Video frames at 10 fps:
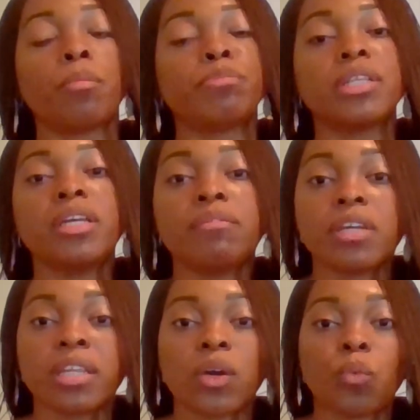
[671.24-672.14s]

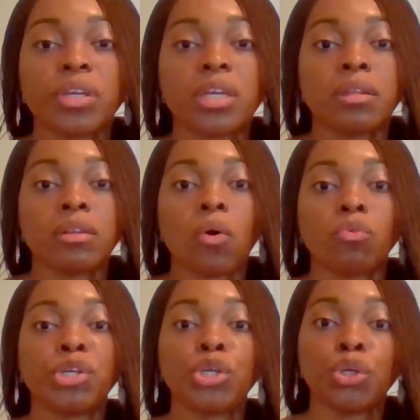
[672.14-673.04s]
believing that we can all
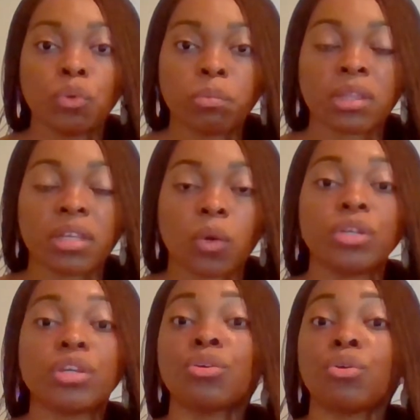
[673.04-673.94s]
be human, that we
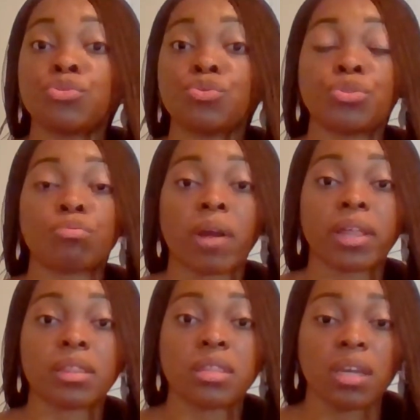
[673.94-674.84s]
can all do the
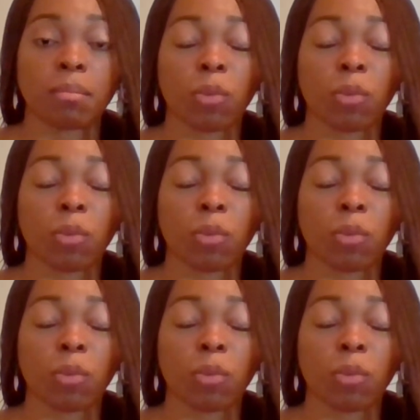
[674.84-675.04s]
right thing.